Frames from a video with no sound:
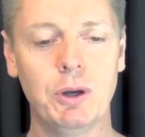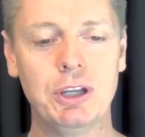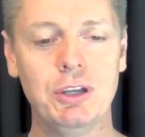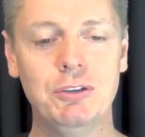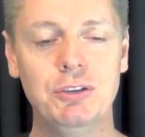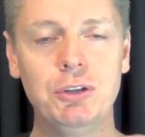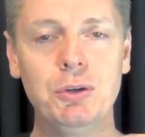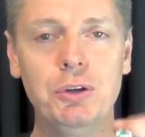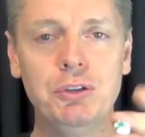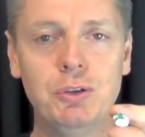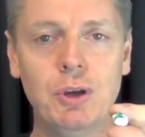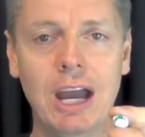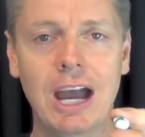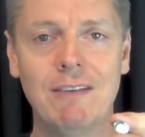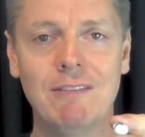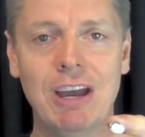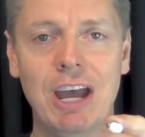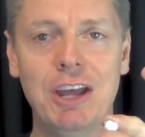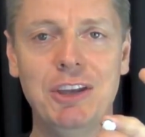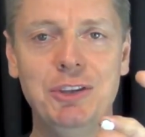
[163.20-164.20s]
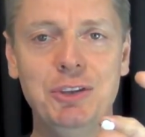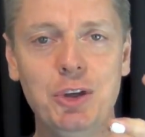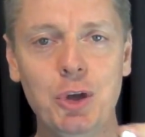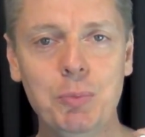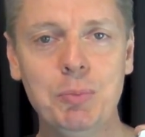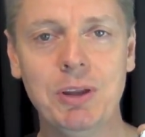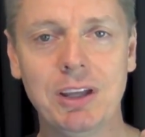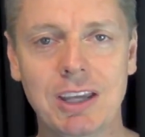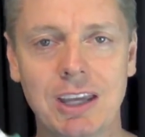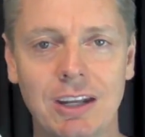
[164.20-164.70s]
What you do is you have a
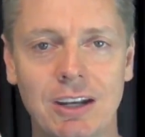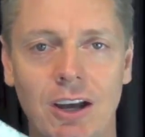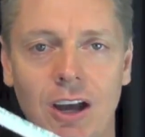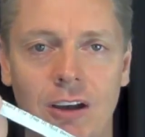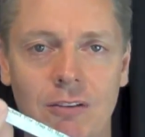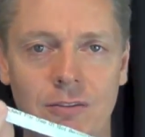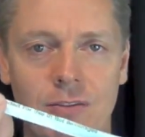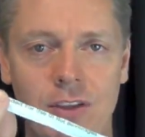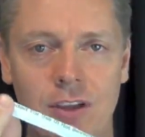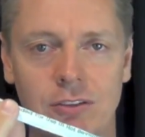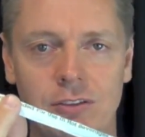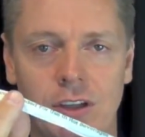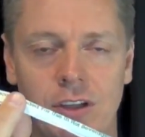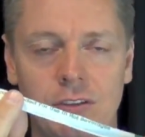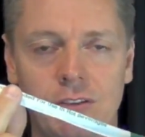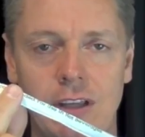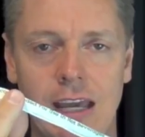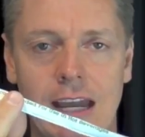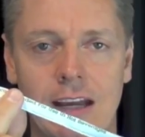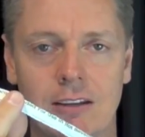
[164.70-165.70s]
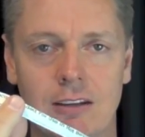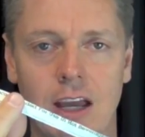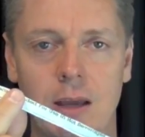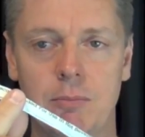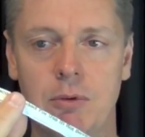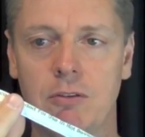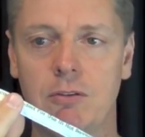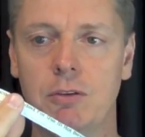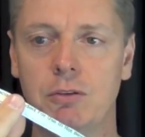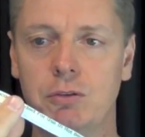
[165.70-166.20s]
duplicate of this exact
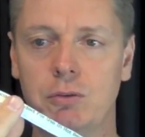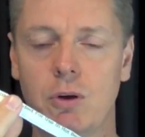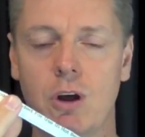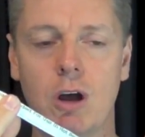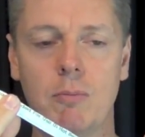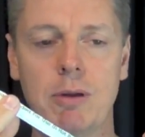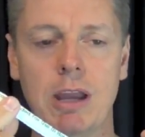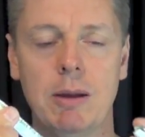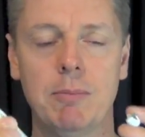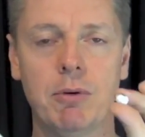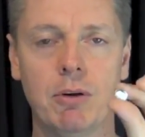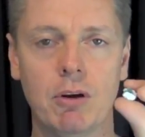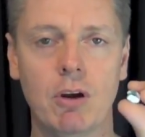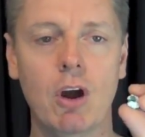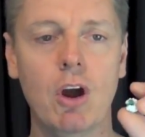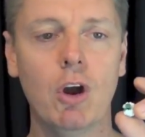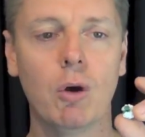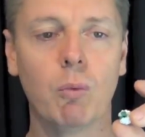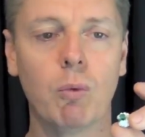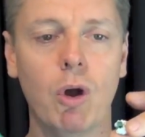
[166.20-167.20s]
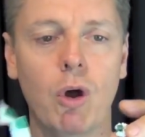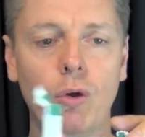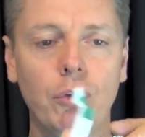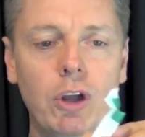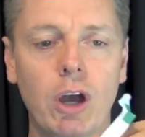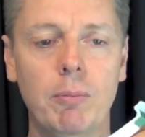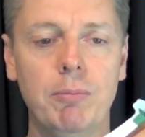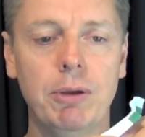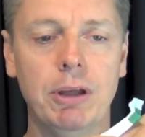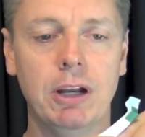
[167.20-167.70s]
type of straw paper
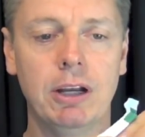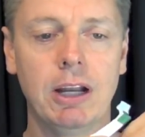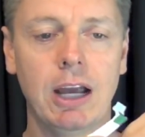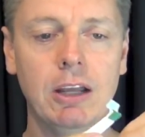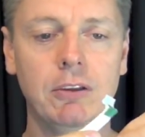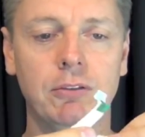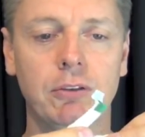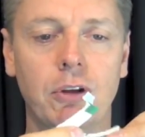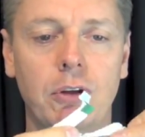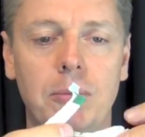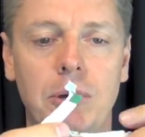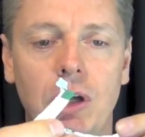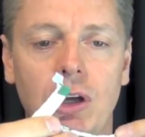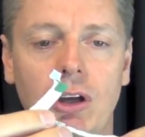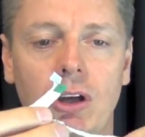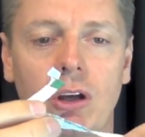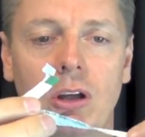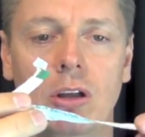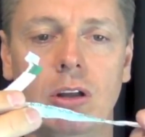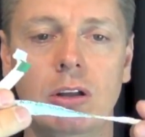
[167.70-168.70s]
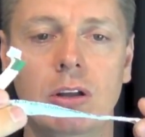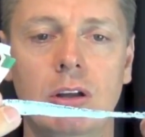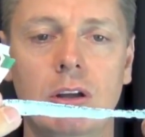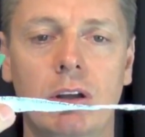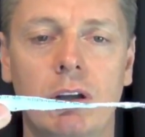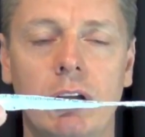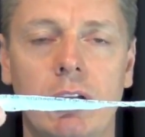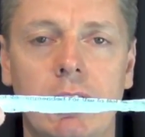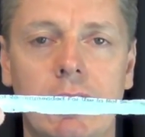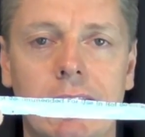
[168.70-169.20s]
rolled up in a nice little ball,
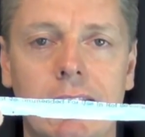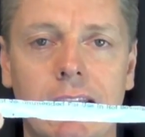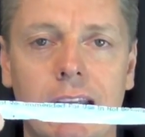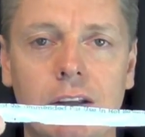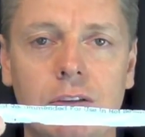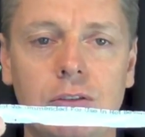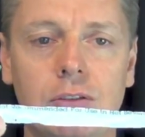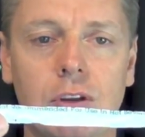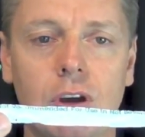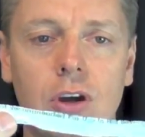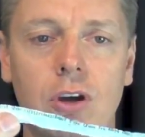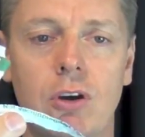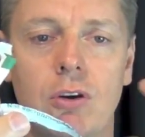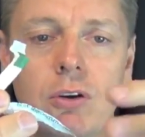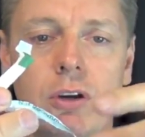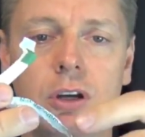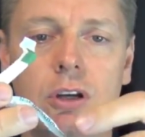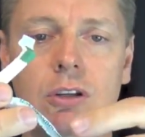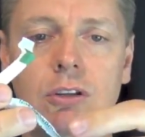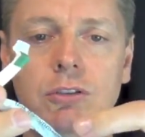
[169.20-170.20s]
like so.